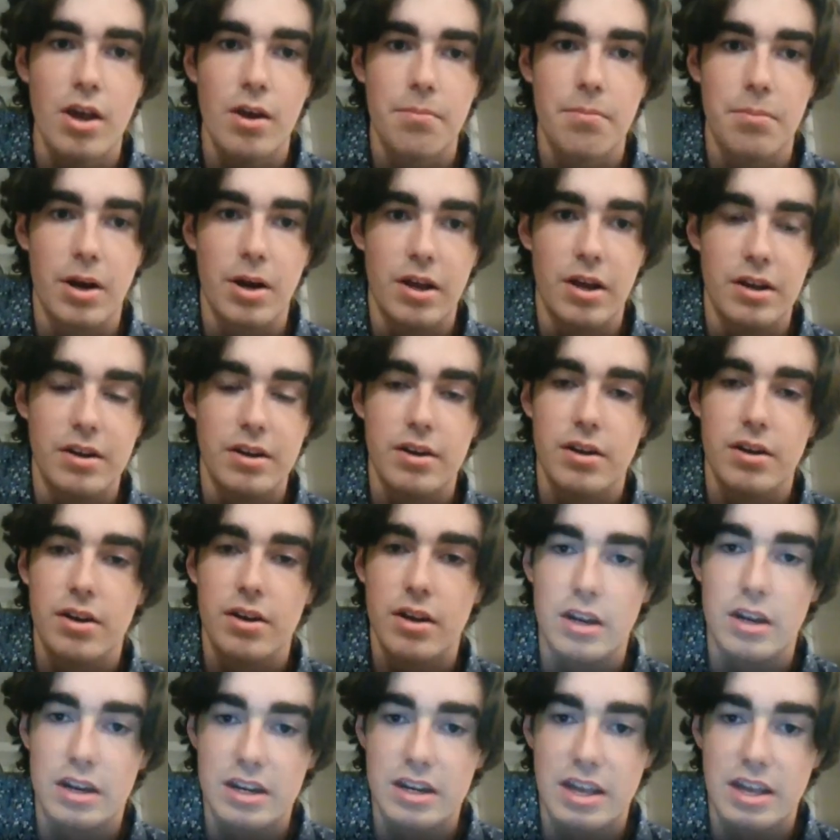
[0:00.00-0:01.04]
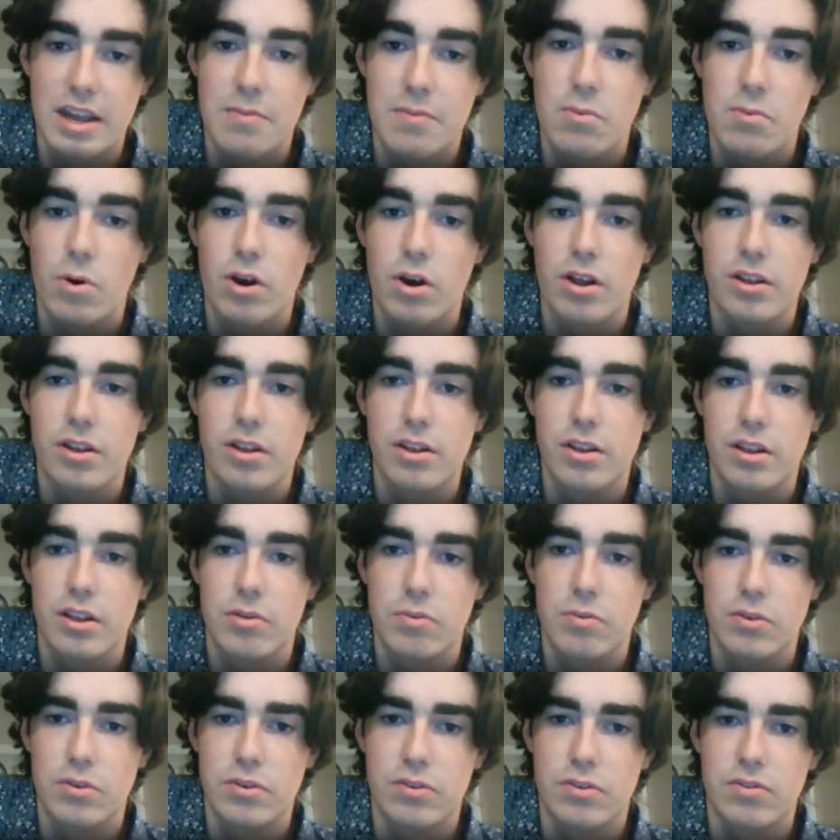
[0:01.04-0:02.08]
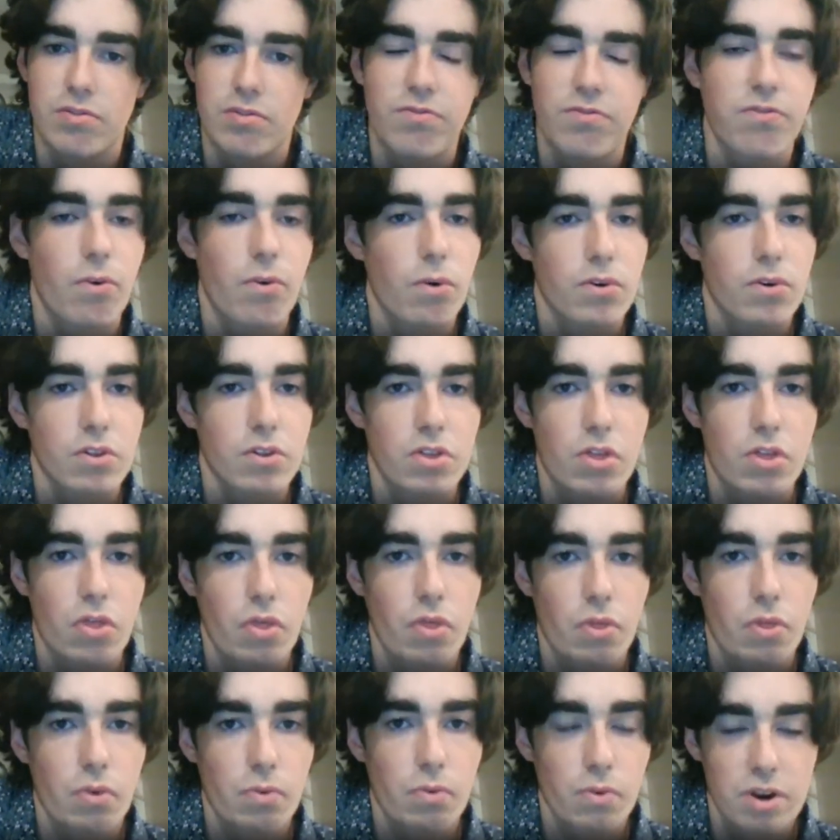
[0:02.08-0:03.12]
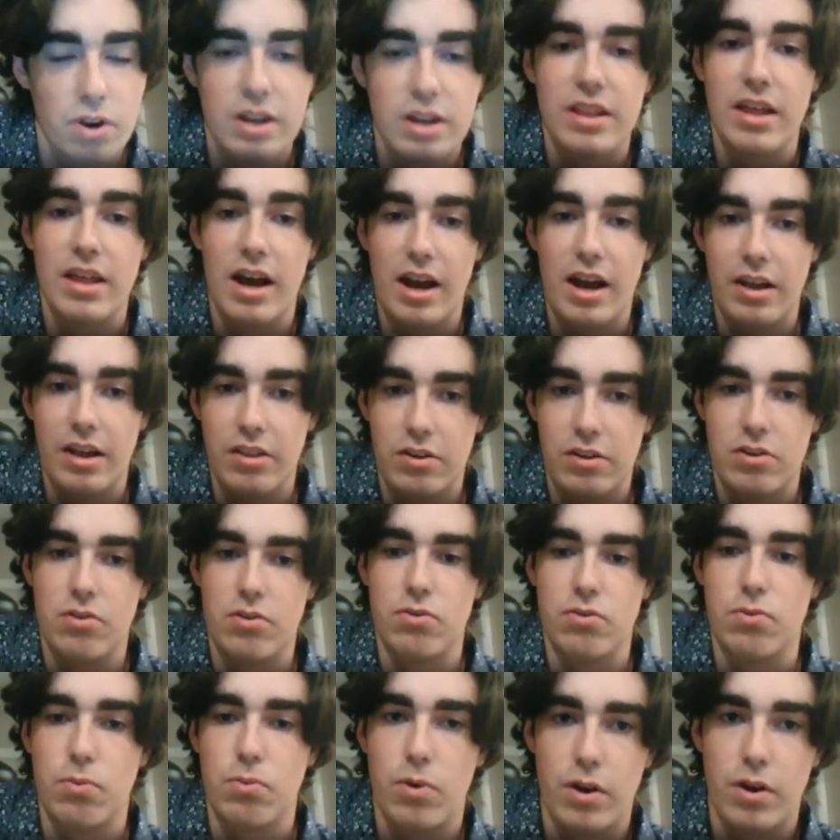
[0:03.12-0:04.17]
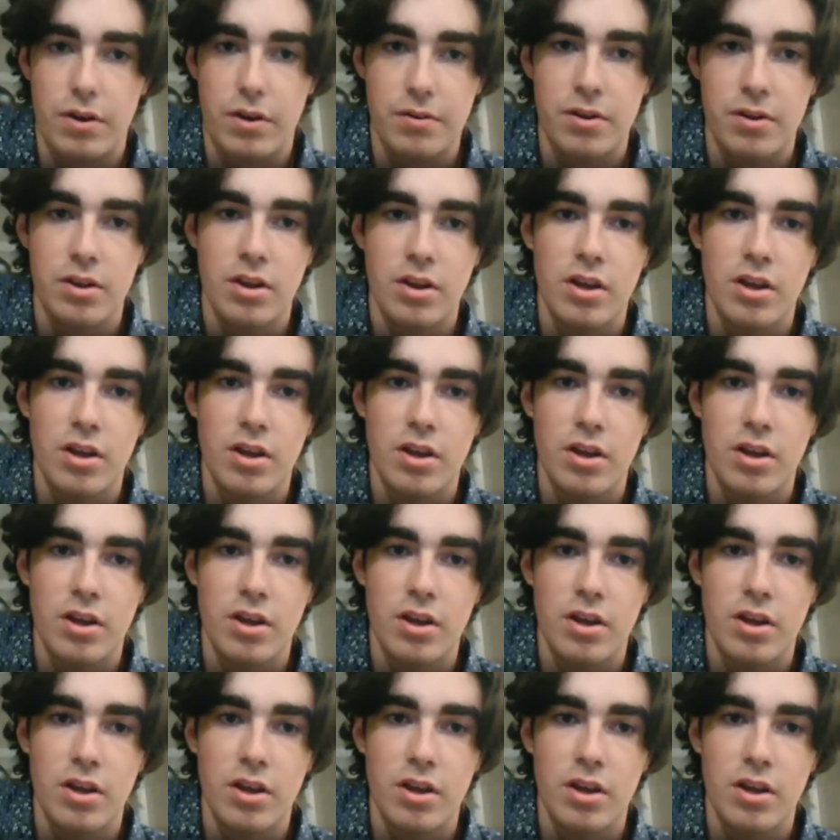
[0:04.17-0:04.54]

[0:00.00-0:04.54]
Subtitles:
But in game one, it was 4-3. The Islanders won.